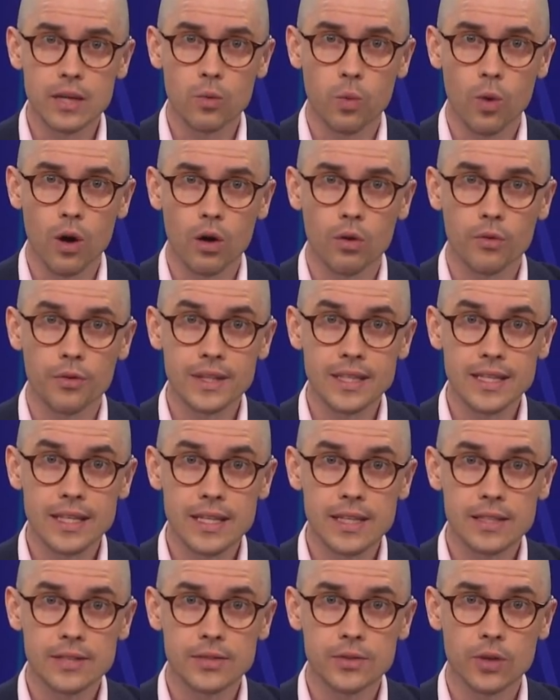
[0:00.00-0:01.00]
while the
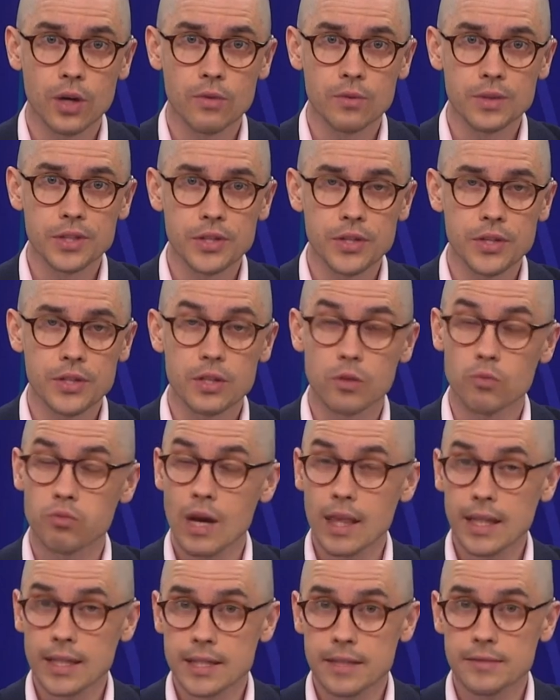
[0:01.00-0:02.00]
year saw a return to
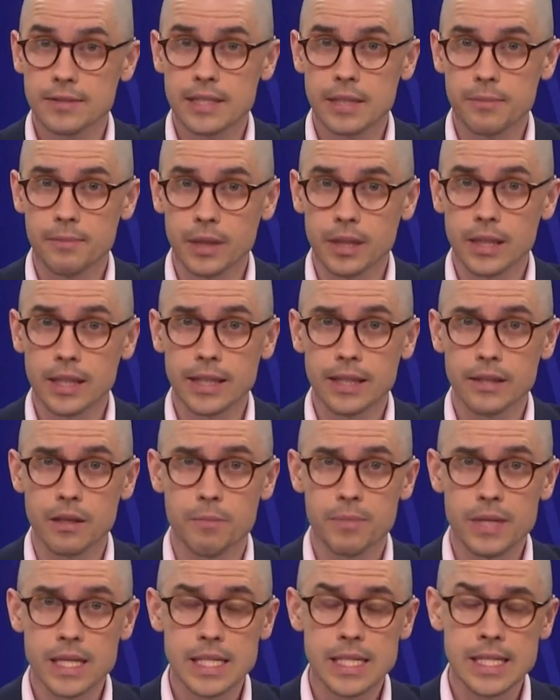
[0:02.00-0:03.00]
relative stability in the
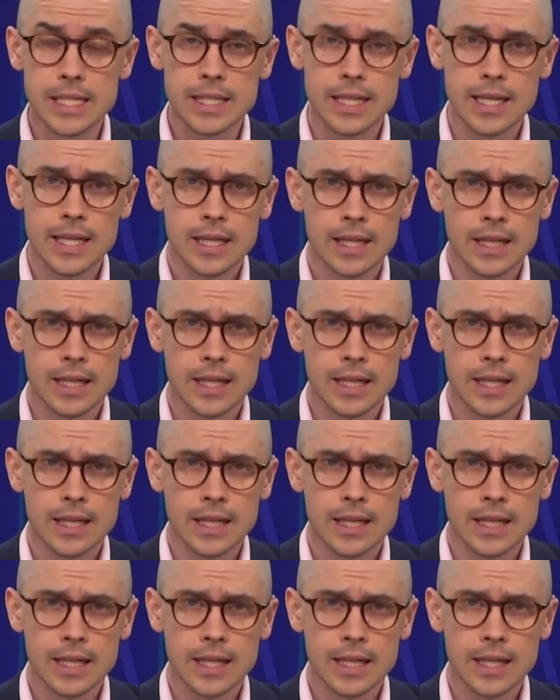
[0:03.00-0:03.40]
business,